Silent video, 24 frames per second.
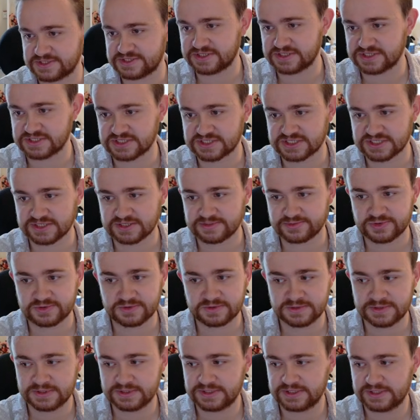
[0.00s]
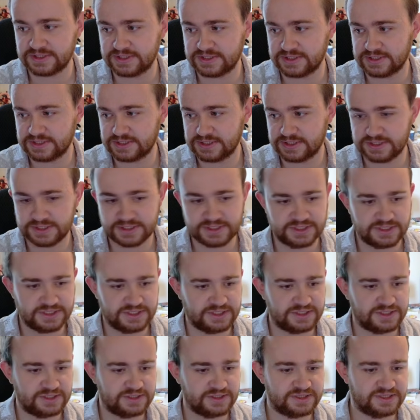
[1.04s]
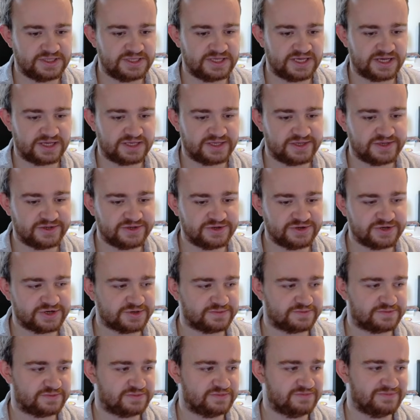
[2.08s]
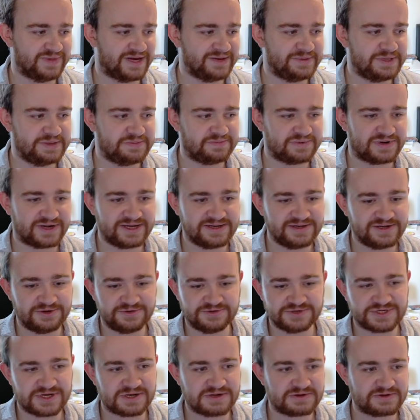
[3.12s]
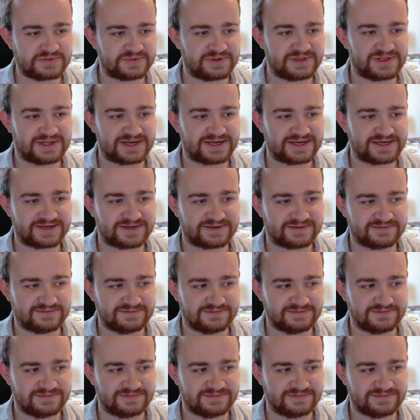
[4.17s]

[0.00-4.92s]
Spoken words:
you can see them all. Yeah, you could maybe play Noah's Ark, but like...